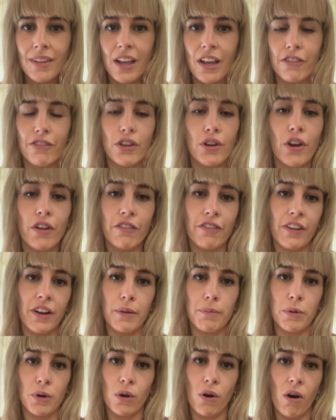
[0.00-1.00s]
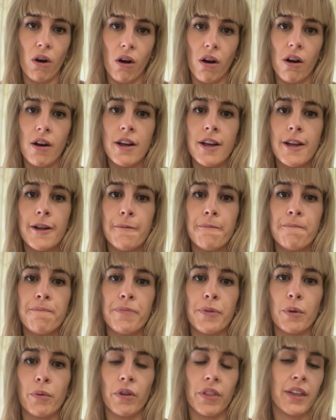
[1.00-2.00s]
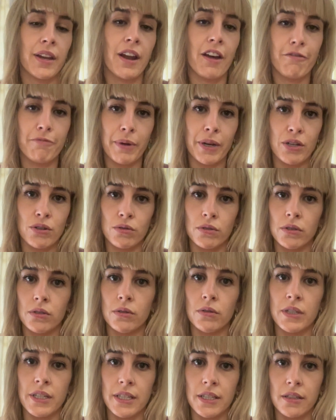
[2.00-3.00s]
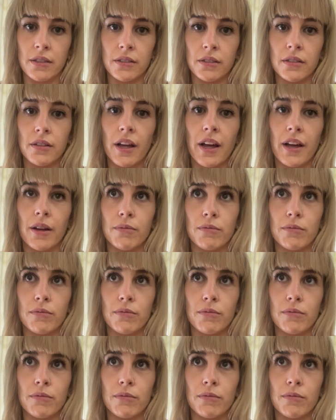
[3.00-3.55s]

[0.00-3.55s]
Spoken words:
If you don't fill up your car with enough petrol or diesel